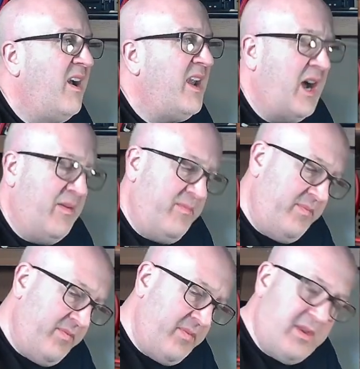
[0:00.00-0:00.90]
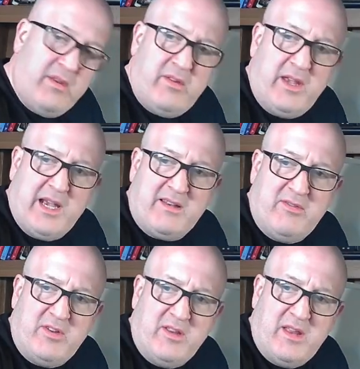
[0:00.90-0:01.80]
Yeah, seeing
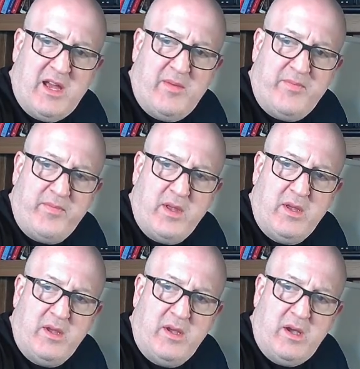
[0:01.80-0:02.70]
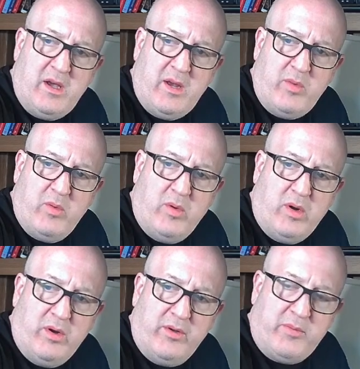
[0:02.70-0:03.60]
activity there. And then we
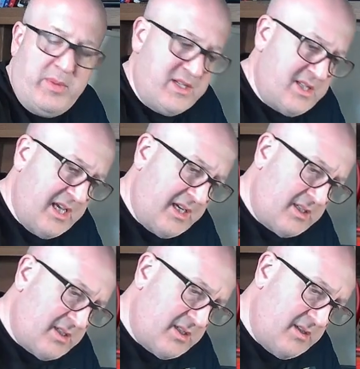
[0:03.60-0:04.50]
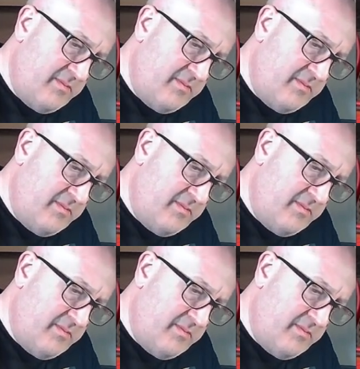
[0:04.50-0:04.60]
want pin 6.